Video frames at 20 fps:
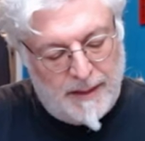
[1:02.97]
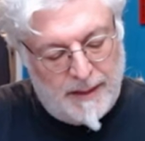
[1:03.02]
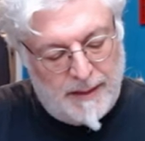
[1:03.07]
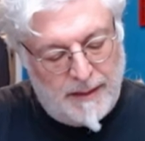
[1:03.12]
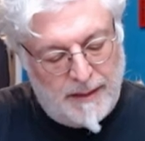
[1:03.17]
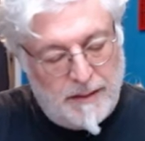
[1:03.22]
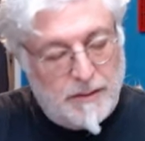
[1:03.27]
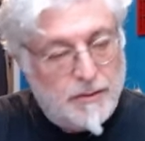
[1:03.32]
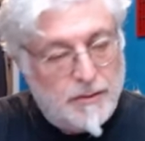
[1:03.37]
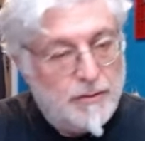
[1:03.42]

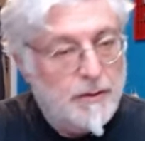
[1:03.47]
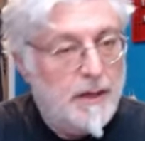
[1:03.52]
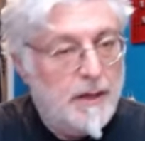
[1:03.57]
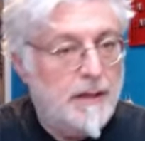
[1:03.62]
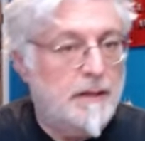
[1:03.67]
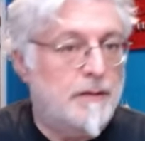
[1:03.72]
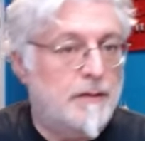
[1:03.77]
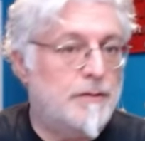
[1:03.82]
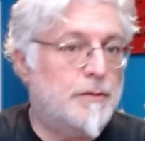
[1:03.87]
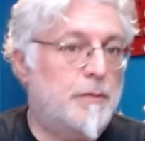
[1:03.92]
these
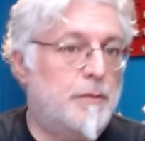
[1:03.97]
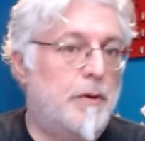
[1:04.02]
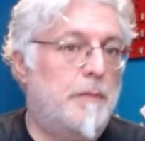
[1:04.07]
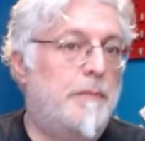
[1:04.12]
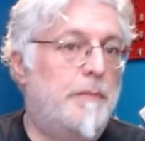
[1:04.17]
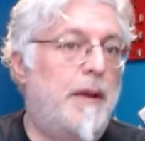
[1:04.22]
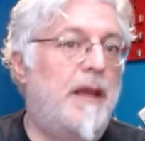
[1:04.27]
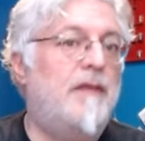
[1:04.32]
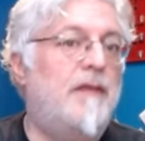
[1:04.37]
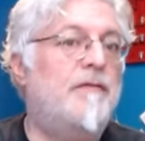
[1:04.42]
trailers were
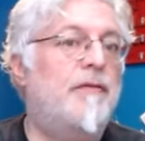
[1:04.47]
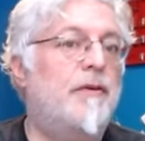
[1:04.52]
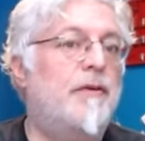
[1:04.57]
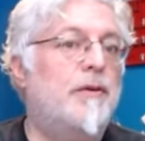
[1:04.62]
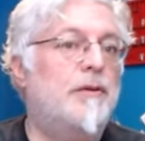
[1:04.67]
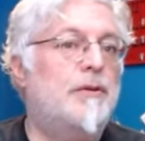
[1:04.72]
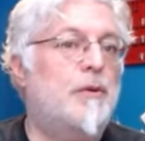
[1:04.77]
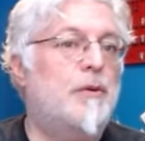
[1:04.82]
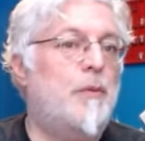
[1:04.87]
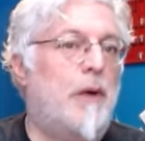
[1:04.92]

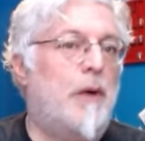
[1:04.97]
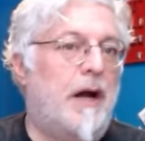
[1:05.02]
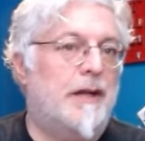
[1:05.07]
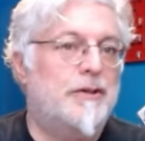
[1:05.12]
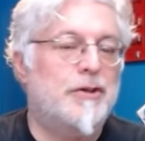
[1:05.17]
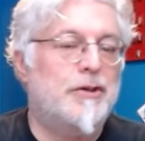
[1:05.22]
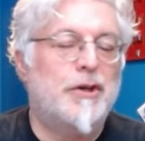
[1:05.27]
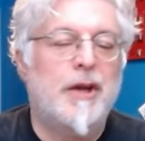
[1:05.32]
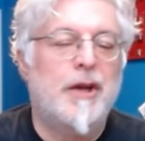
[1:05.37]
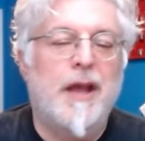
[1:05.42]
painful to
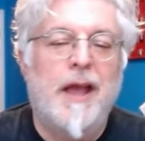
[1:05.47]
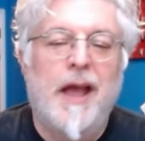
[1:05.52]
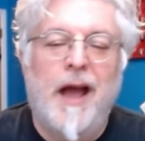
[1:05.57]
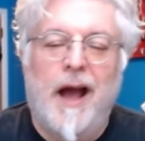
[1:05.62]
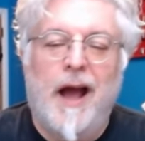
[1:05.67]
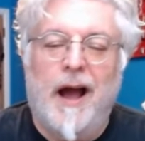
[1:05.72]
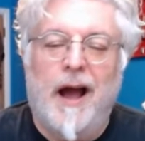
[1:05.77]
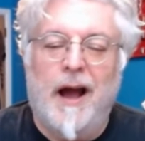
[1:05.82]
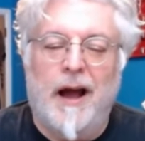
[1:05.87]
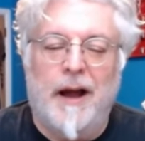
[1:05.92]
watch.
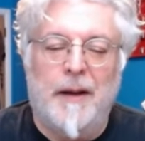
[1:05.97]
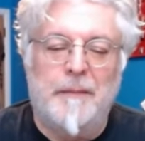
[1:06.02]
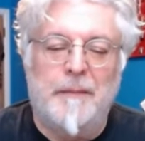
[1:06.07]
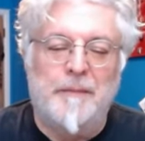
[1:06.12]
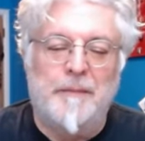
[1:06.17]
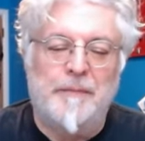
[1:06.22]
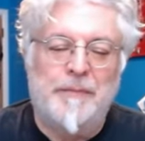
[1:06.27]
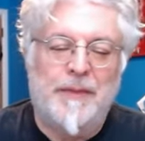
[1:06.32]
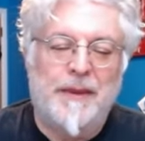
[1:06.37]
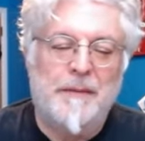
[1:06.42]

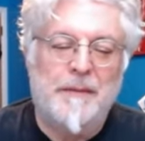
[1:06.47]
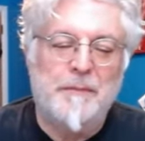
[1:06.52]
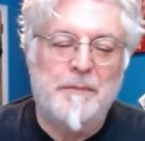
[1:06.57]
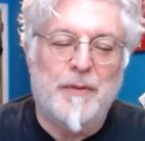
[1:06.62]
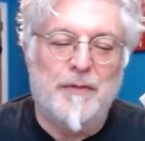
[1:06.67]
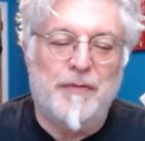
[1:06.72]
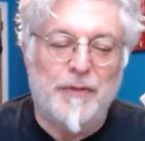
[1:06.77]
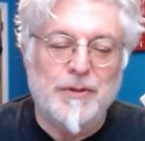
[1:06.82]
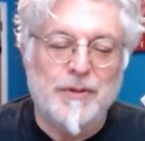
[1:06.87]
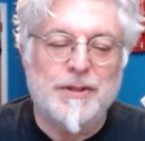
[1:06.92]
Um,
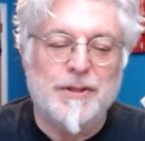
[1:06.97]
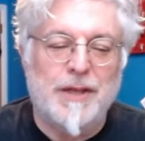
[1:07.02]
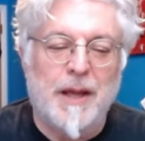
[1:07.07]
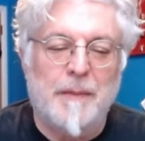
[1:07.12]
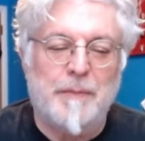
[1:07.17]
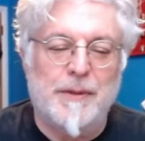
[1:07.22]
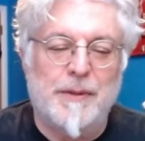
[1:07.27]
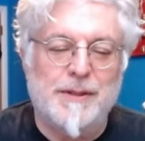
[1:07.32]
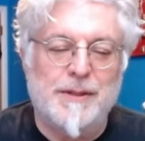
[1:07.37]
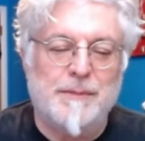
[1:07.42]
but first
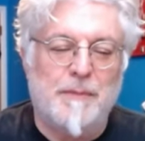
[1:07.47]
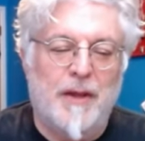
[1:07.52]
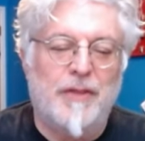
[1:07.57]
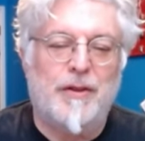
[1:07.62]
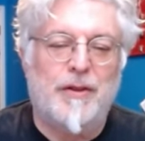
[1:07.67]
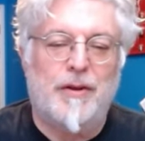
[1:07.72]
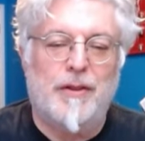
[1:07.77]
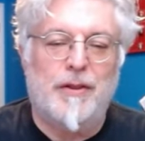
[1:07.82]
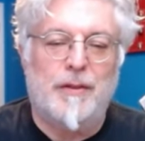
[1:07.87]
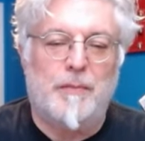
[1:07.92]
up is
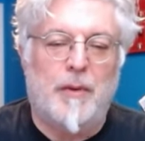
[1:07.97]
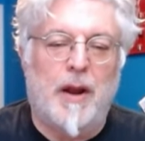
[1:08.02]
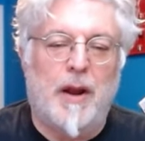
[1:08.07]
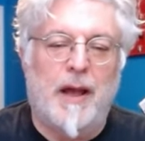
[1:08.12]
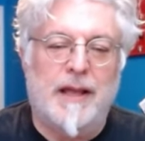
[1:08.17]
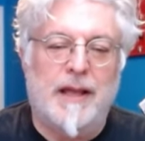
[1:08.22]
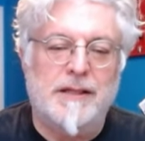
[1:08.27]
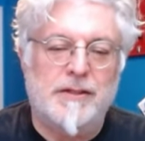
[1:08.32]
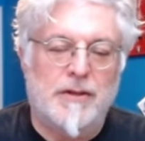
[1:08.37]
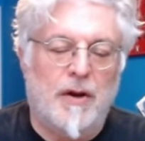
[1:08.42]
Mother of the
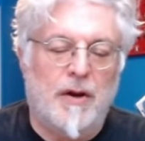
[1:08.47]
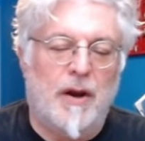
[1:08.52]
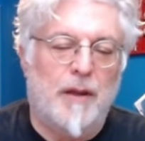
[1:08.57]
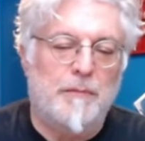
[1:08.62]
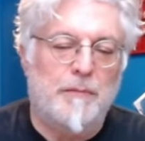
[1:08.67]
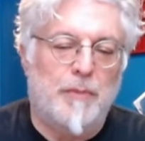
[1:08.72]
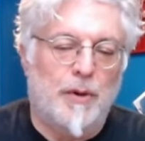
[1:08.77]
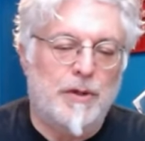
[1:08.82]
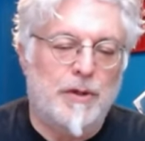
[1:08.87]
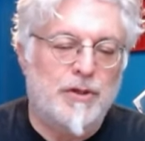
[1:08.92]
Bride, starring
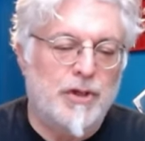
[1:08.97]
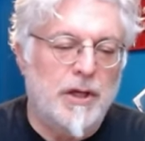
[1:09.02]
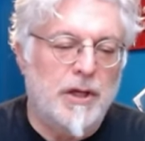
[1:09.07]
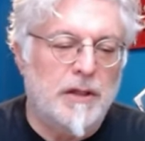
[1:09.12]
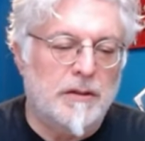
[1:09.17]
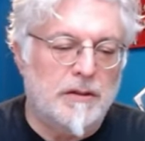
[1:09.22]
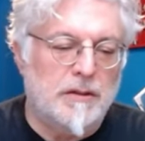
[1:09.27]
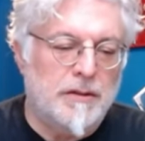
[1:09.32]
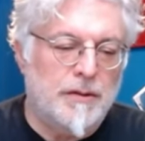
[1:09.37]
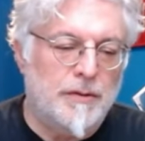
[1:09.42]
Brooke
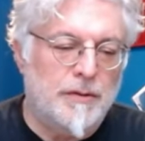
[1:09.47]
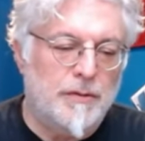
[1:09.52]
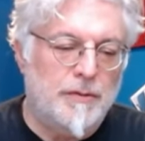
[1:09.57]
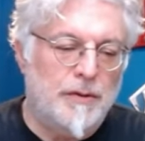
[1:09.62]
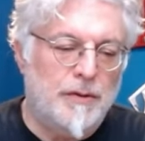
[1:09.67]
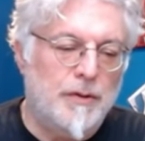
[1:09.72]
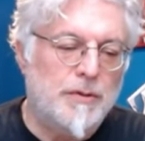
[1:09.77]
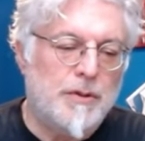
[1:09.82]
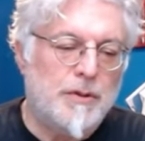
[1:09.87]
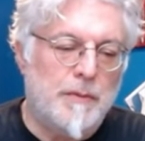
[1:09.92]
Shields, who
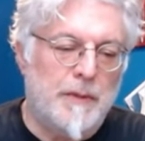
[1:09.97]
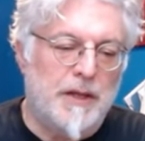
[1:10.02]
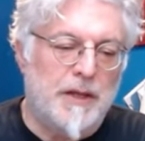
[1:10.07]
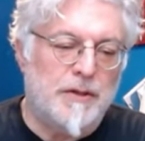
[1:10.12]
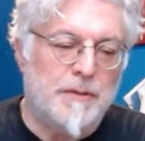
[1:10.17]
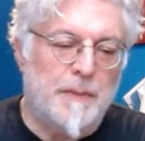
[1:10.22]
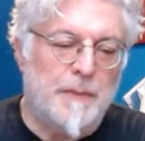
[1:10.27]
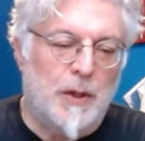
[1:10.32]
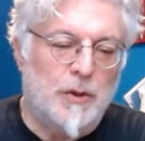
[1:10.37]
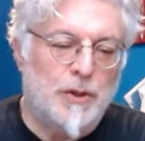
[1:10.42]
used to be a
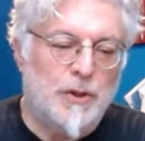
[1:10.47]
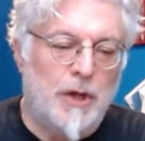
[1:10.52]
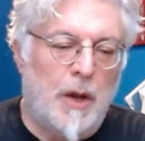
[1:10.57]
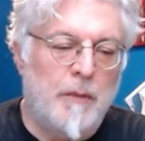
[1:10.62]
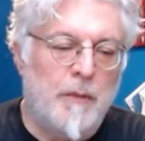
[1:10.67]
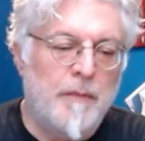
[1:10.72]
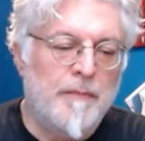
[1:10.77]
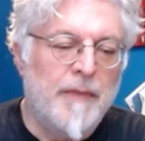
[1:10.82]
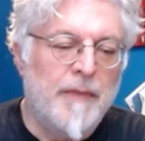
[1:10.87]
smoke show.